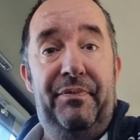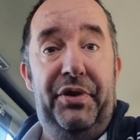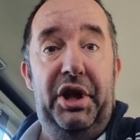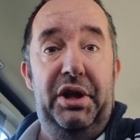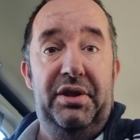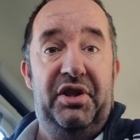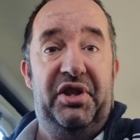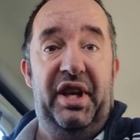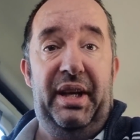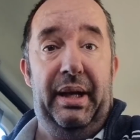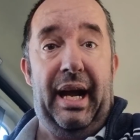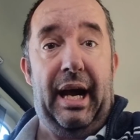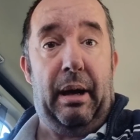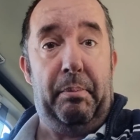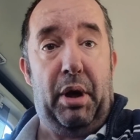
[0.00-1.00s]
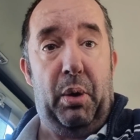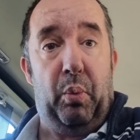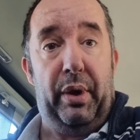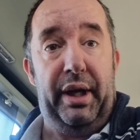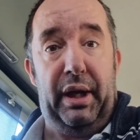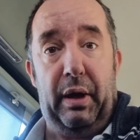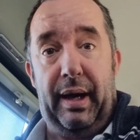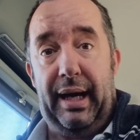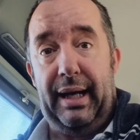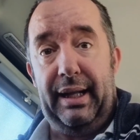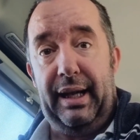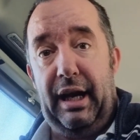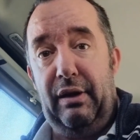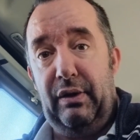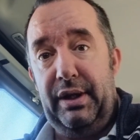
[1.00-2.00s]
You can see out my window out
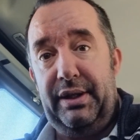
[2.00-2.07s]
there,